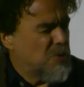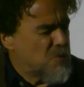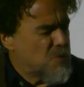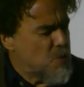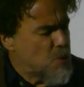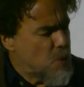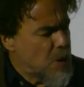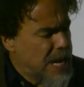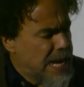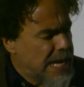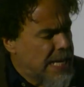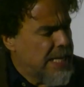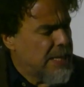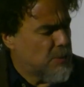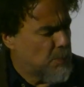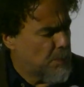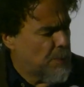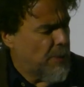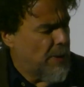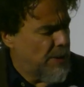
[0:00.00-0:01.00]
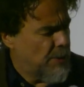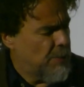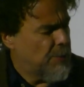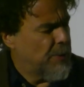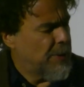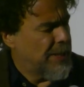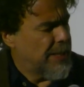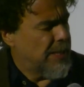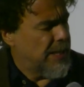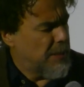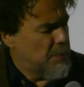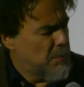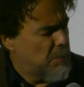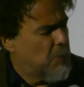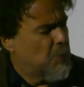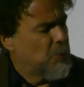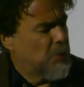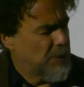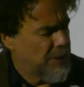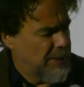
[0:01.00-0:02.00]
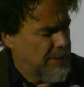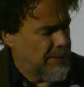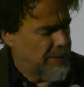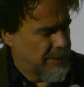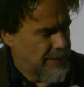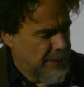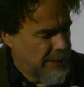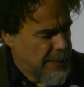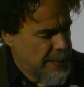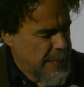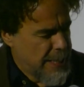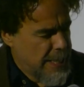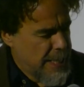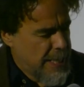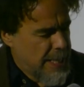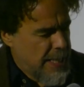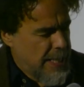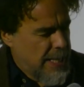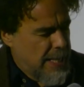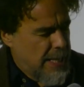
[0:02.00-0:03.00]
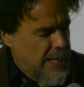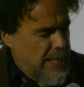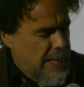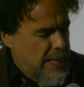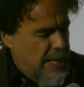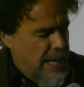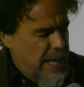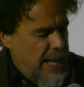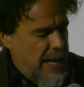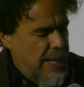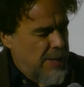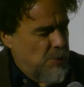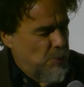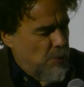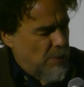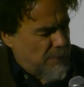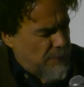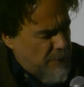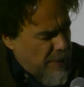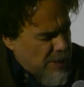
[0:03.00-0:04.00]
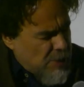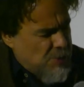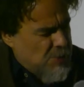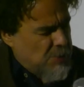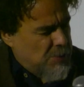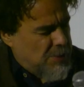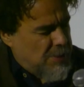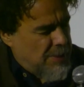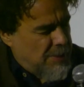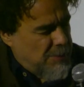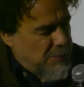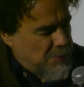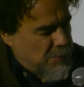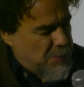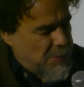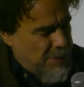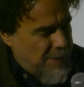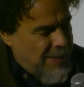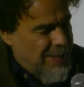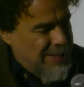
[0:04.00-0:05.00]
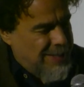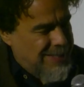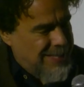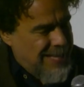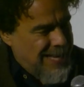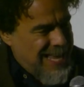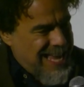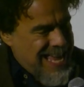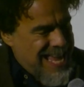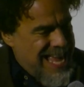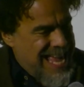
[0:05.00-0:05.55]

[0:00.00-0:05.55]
what really is priority and important, and your affections and your things.